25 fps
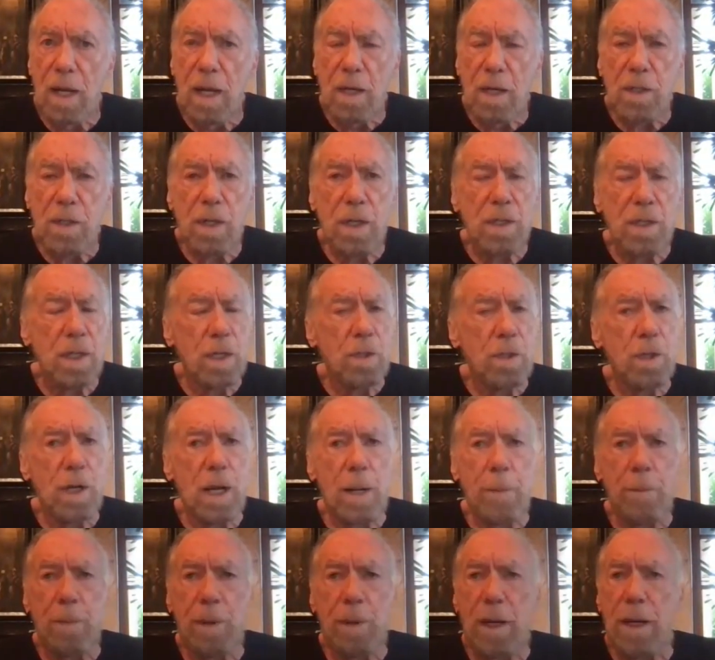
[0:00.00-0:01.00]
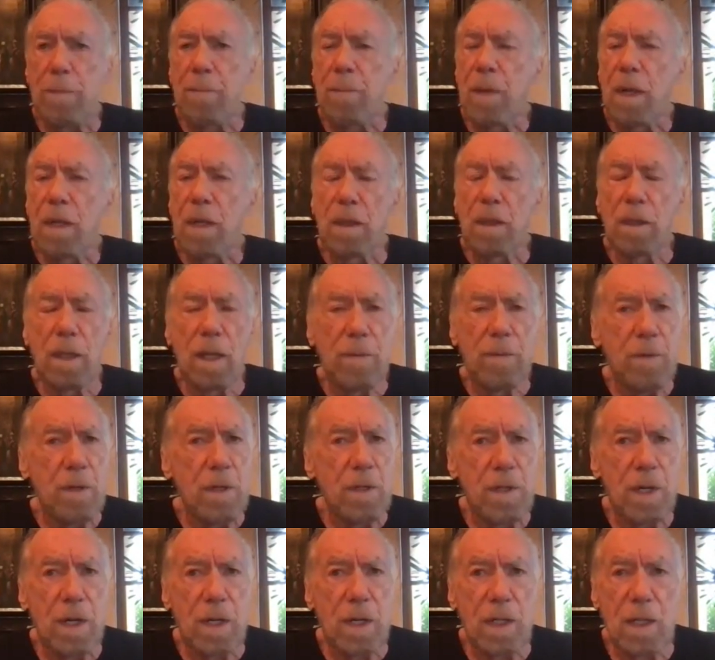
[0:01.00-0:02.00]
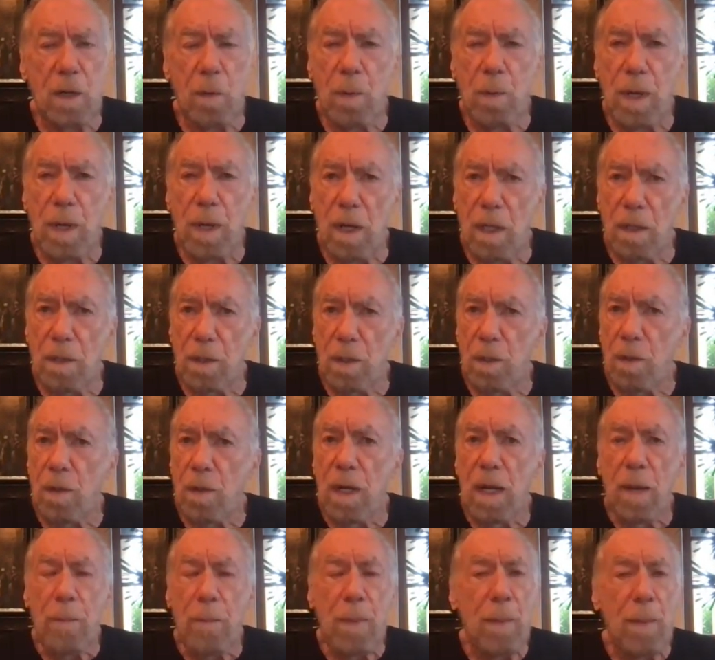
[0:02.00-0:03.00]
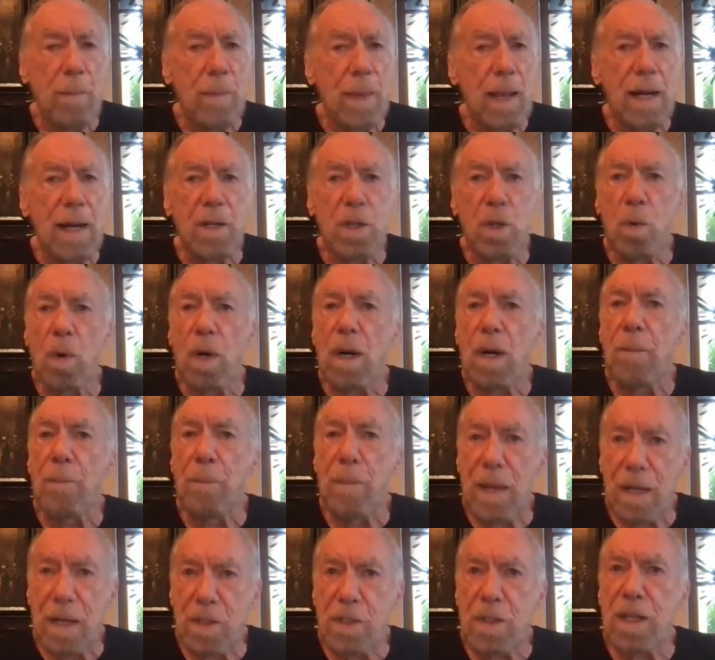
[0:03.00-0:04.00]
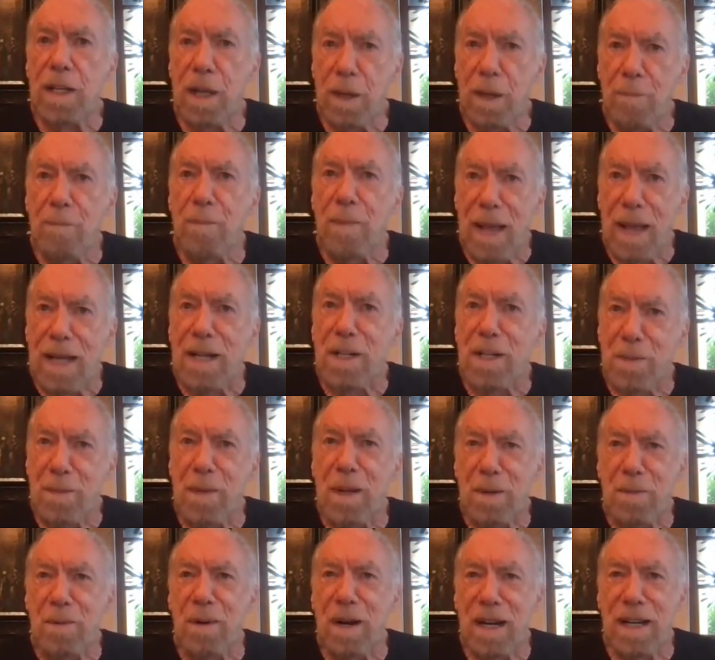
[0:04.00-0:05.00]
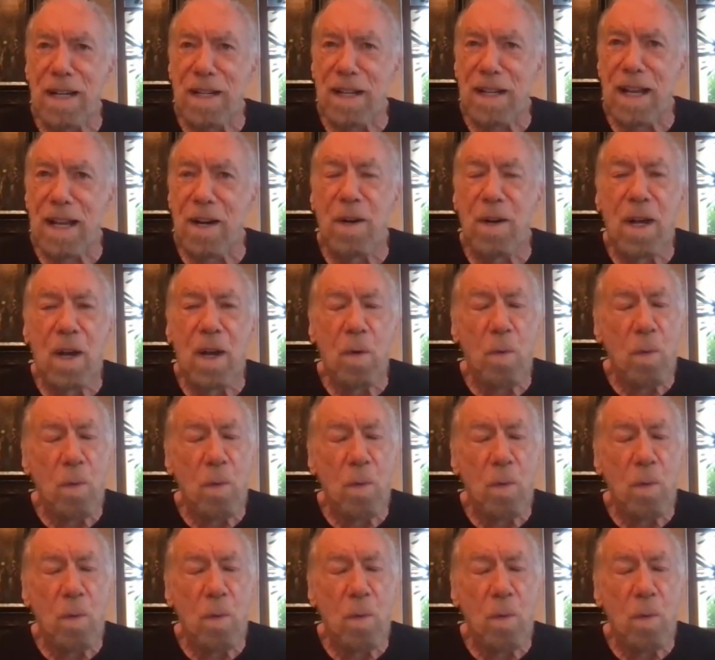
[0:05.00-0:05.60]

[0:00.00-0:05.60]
She said, JP, love you dearly. We all do. But man, you are messing up management right now.